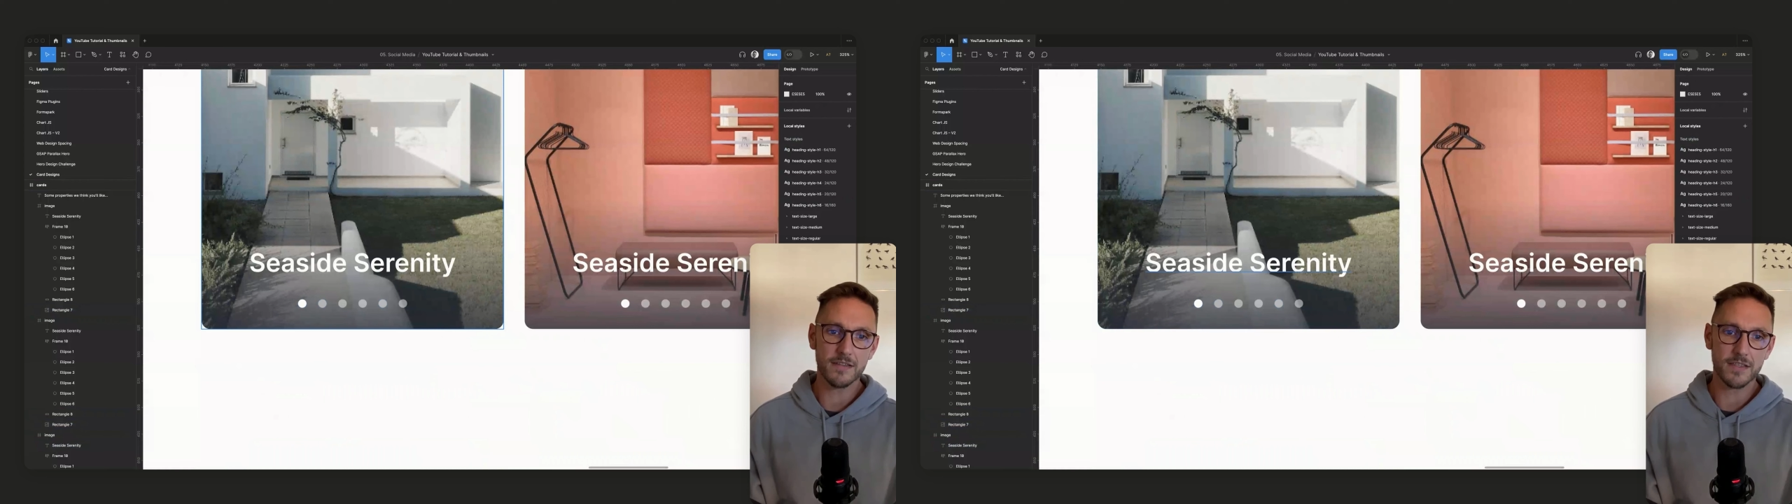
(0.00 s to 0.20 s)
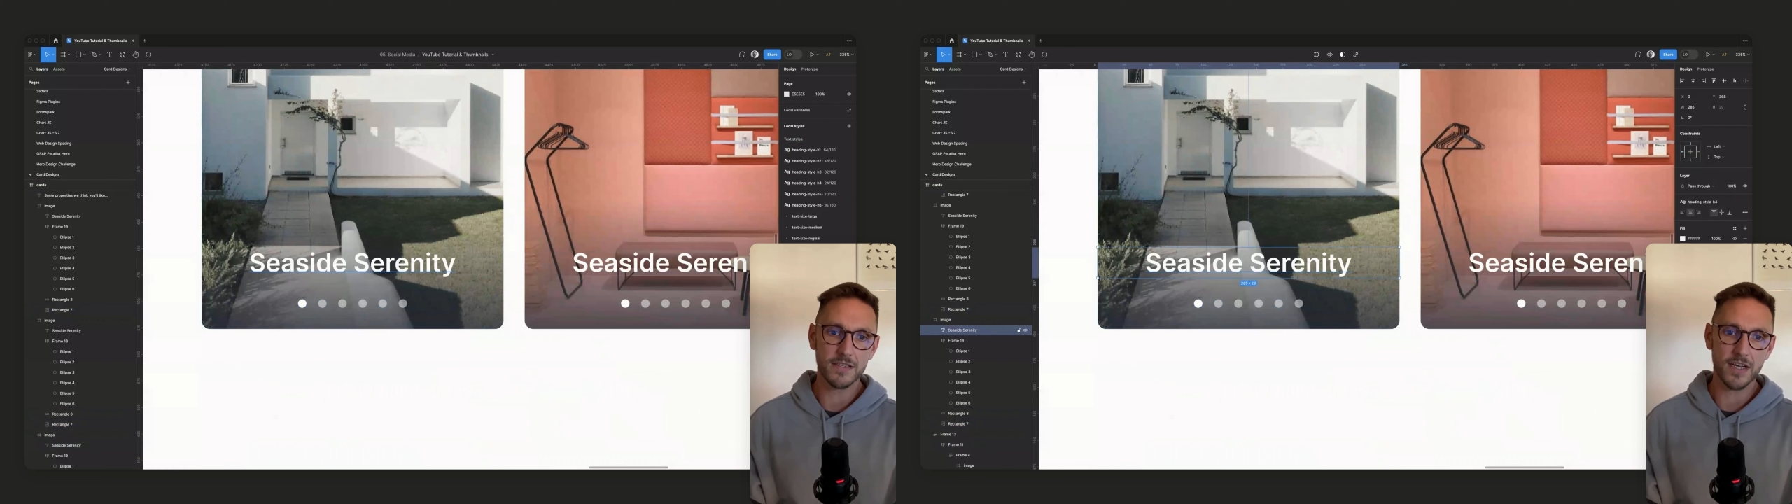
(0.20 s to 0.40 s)

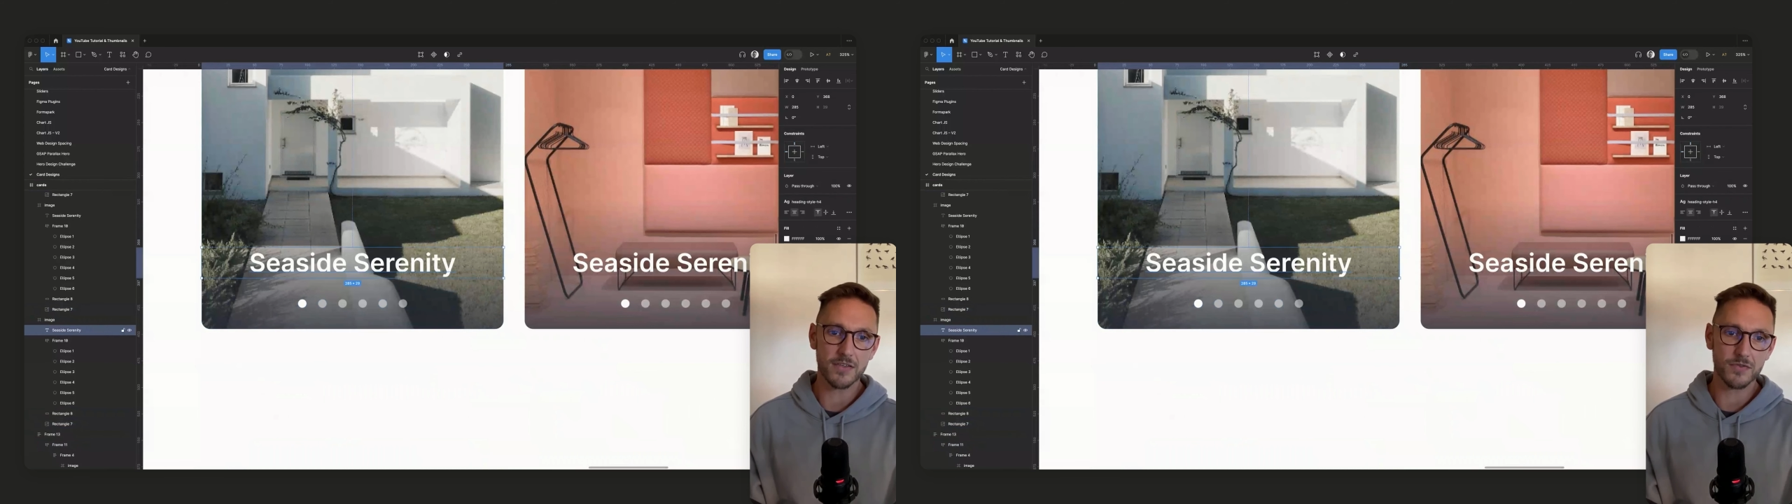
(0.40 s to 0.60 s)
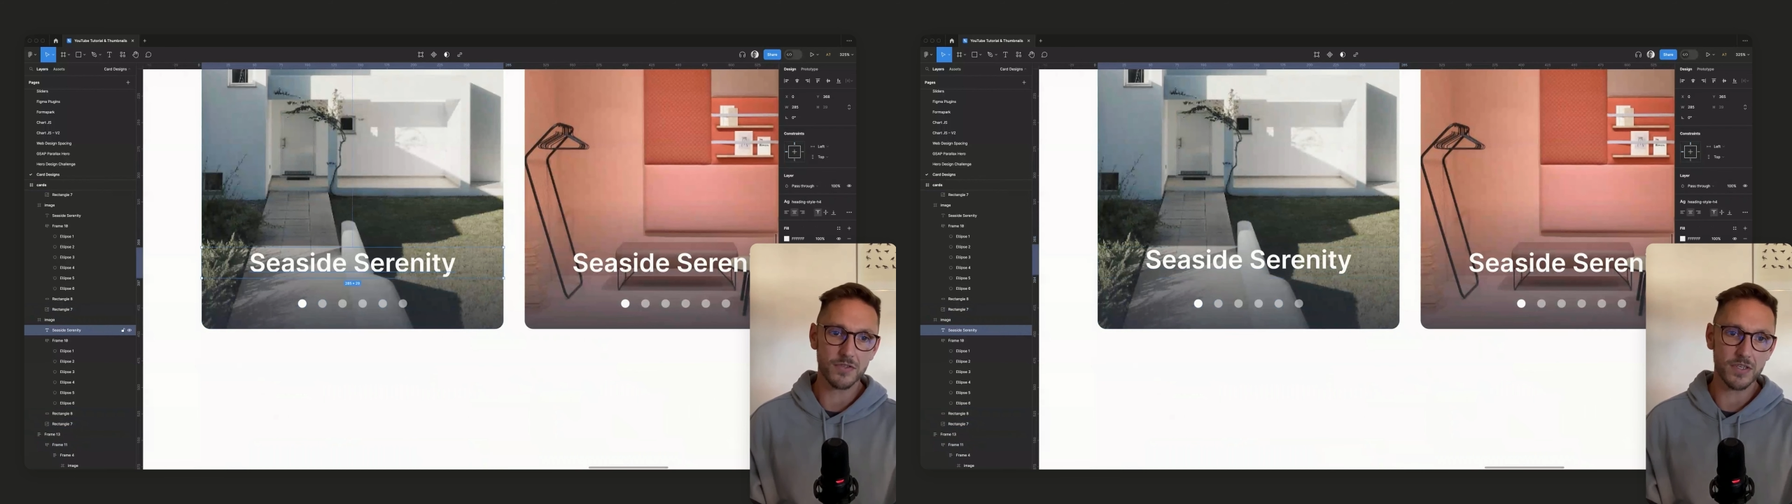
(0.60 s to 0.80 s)
the
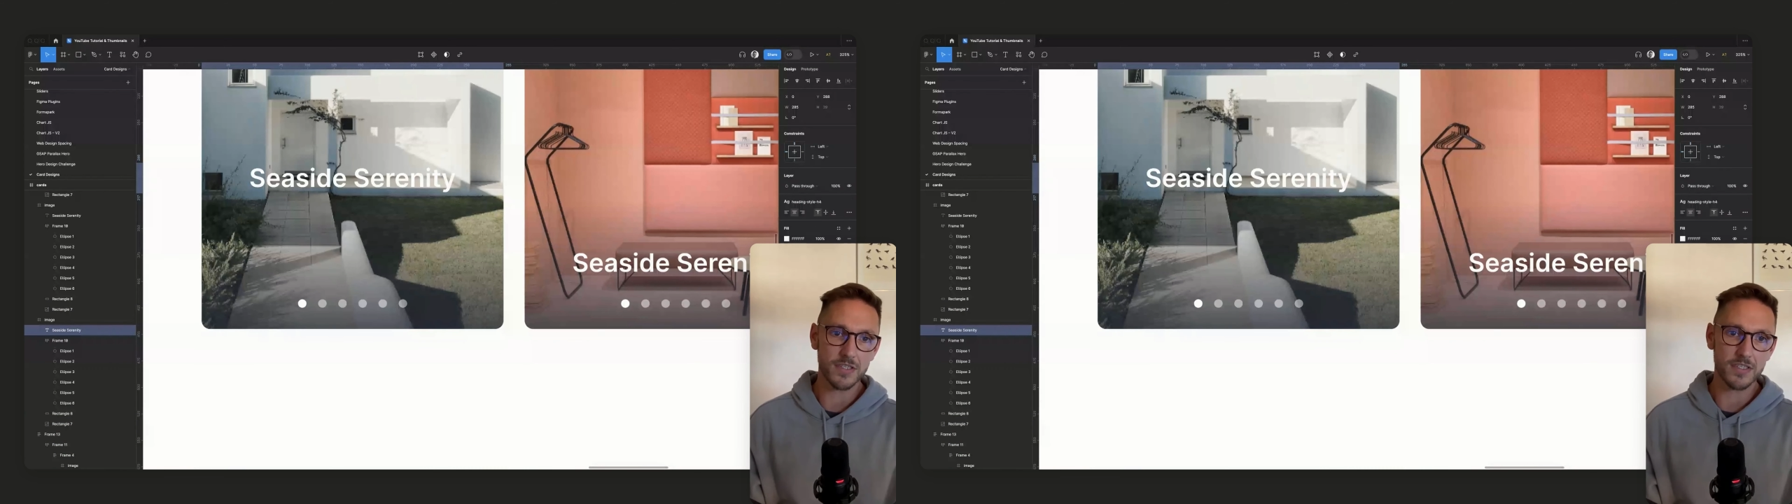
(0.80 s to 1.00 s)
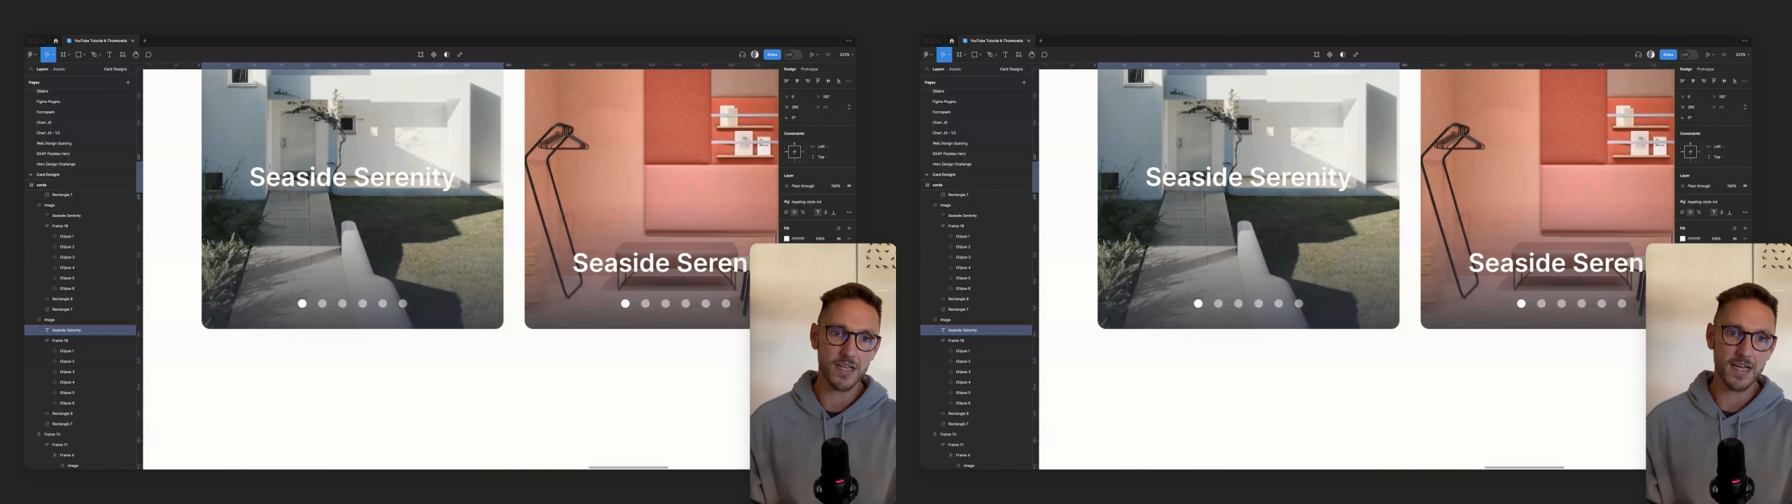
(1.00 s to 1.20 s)
title is going to
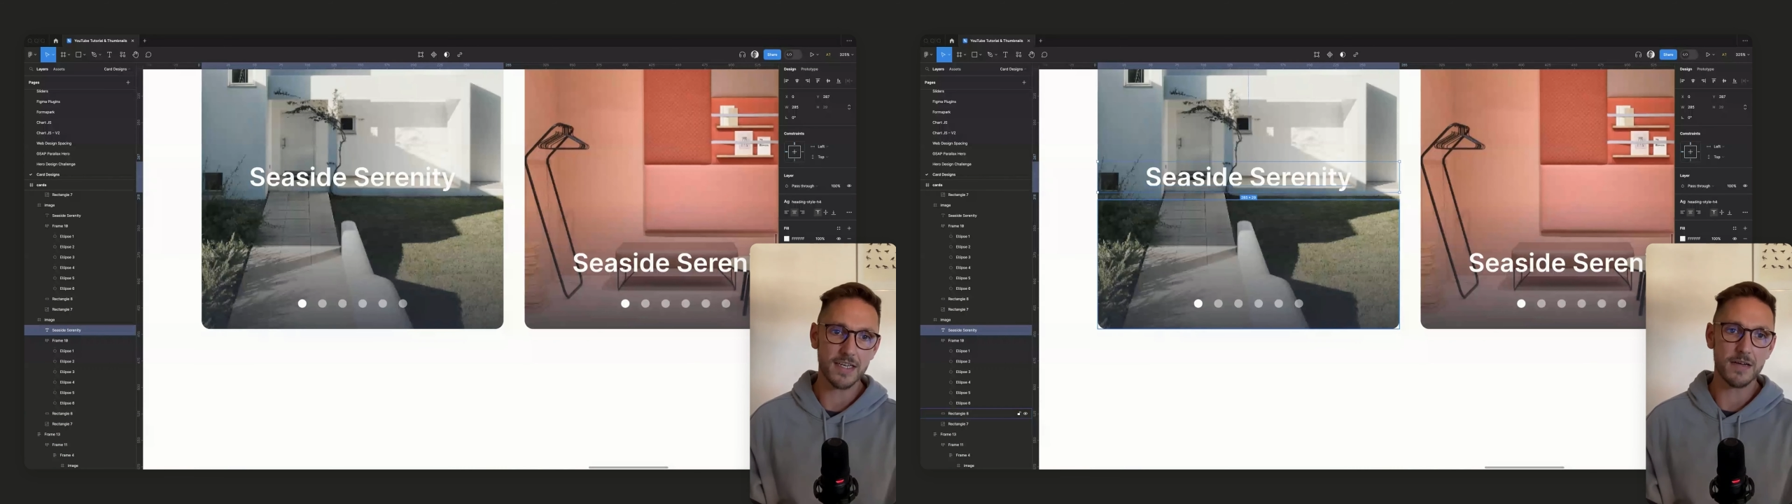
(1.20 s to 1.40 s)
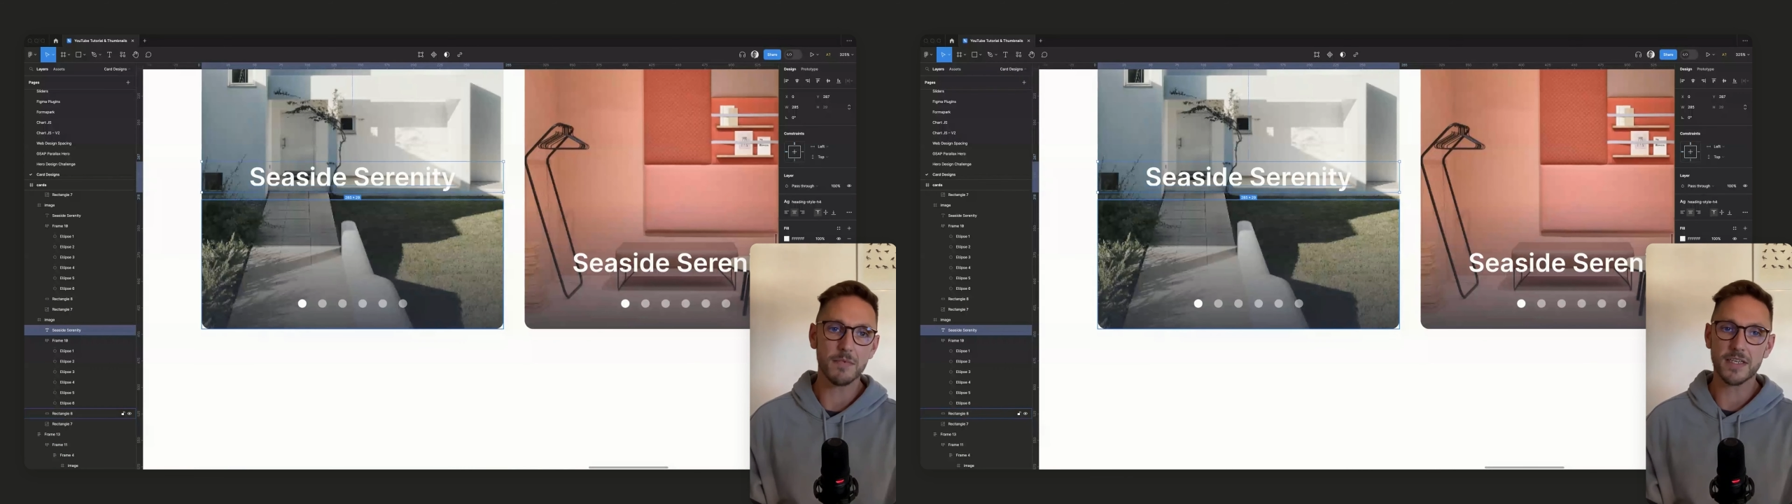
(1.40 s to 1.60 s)
slide up